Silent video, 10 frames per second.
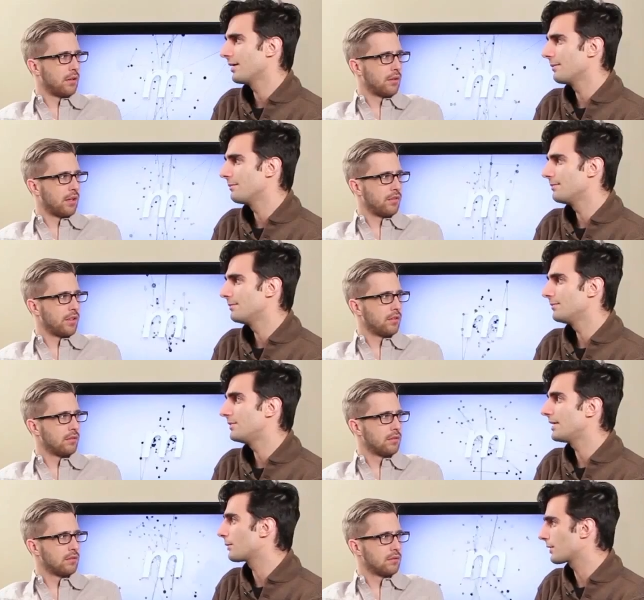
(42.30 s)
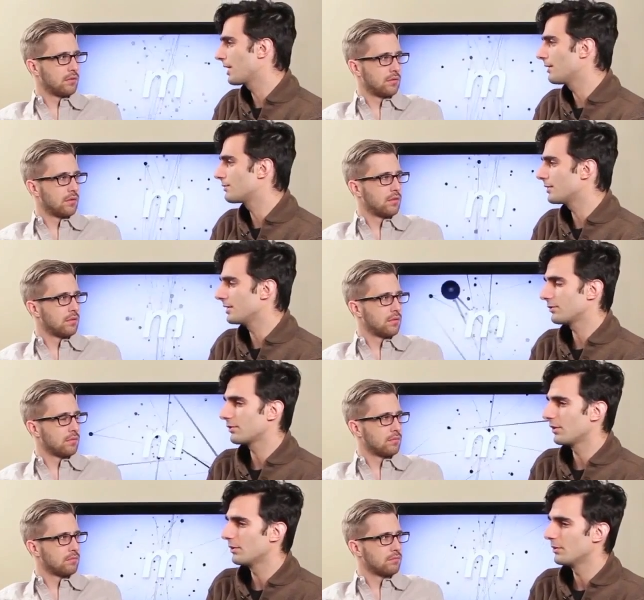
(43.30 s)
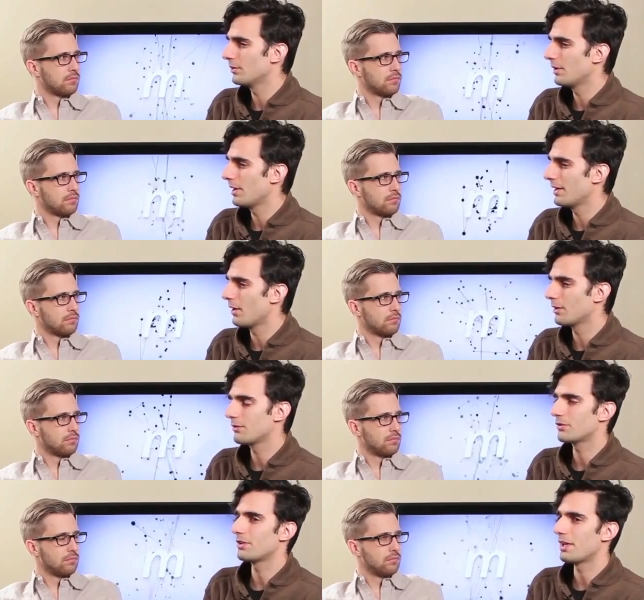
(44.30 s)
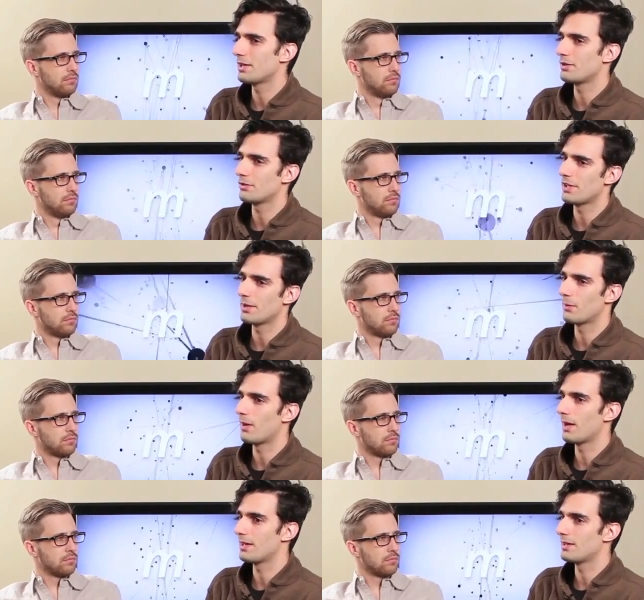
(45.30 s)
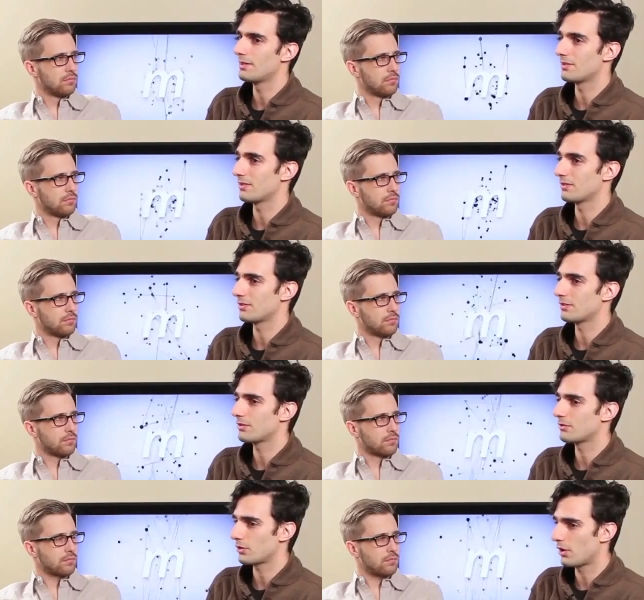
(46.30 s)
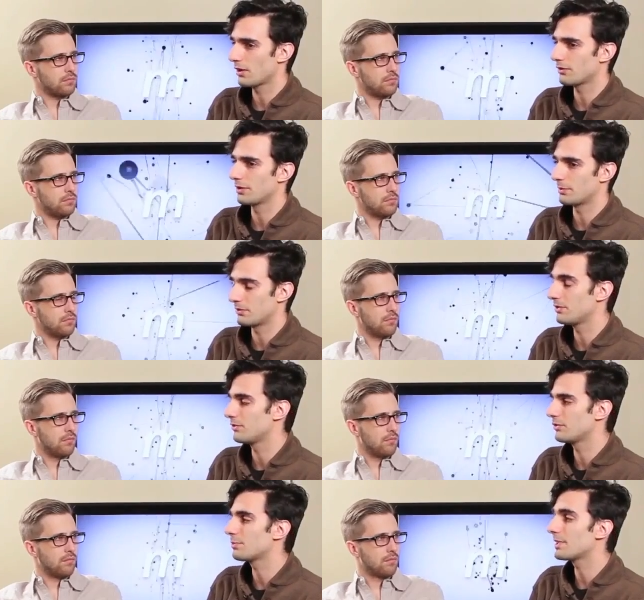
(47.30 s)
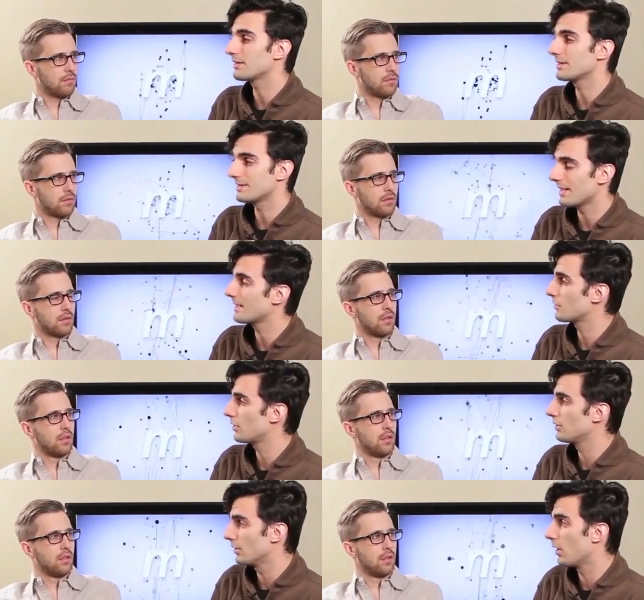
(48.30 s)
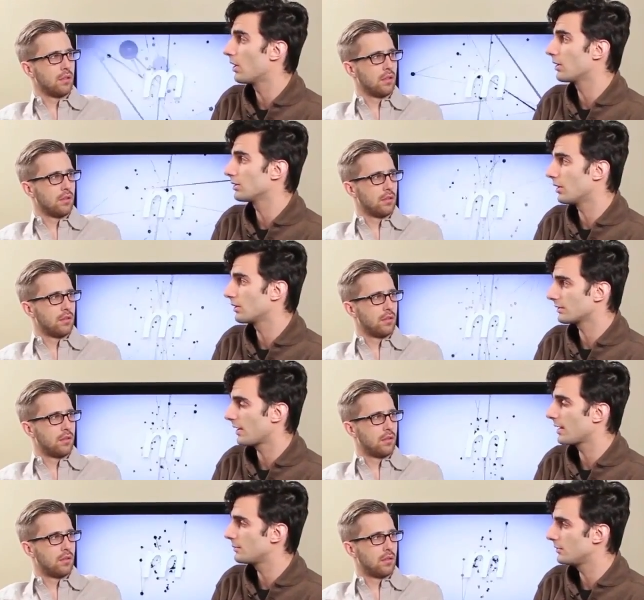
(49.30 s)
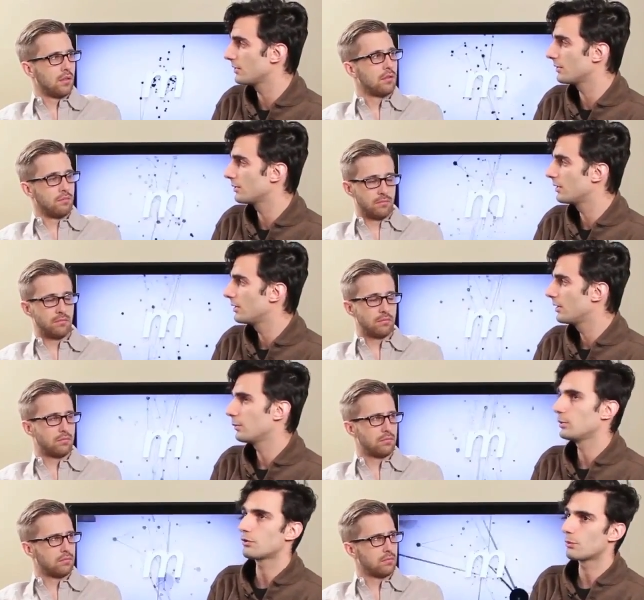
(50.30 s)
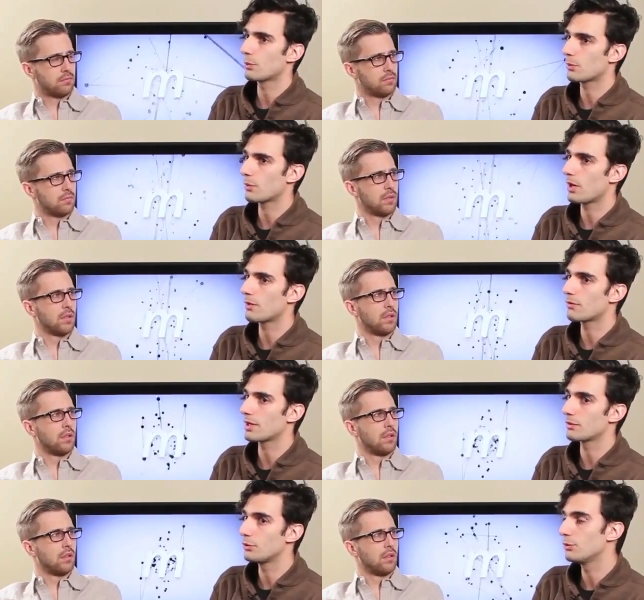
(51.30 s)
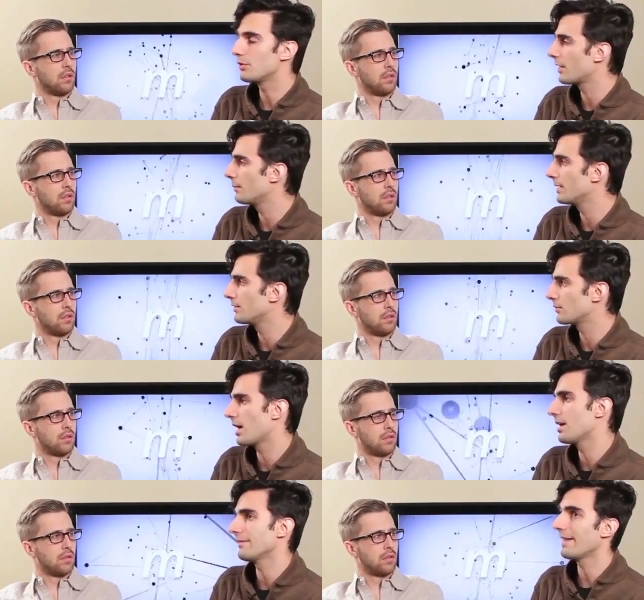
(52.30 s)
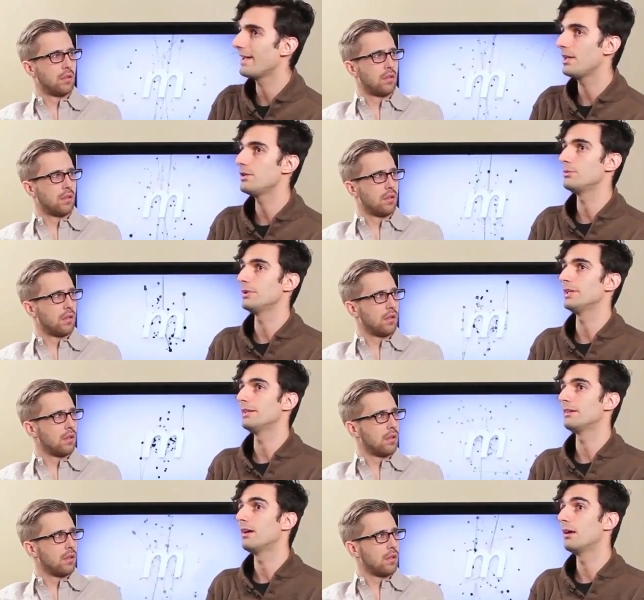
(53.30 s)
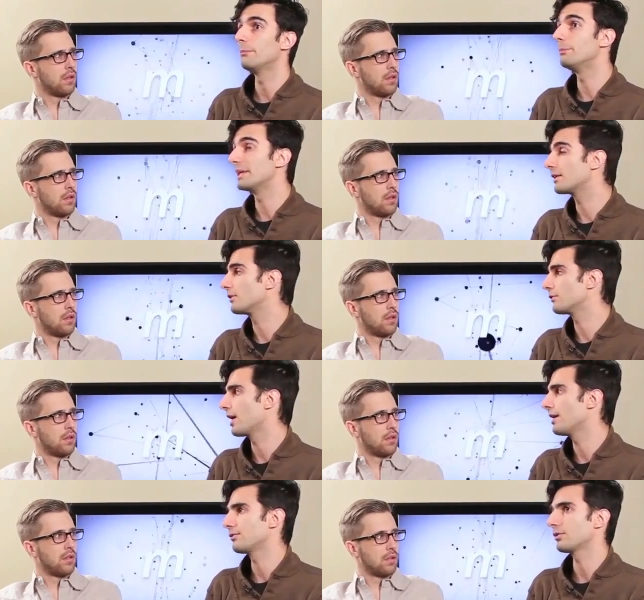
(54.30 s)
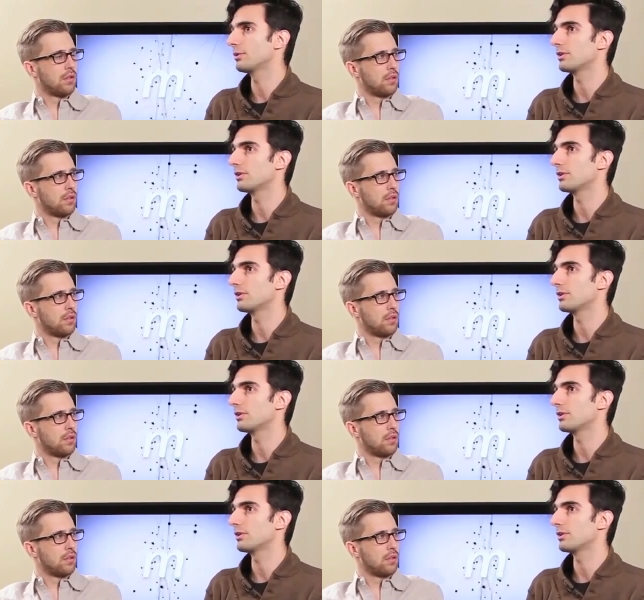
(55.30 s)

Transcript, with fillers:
Speaker 1: data, uh, recovery? data recovery. So, and all of a sudden, I understand why this is such a costly procedure, just because it takes a long, long time to do. Mm-hmm. And when you're recovering a two terabyte drive, A, you need a bigger drive.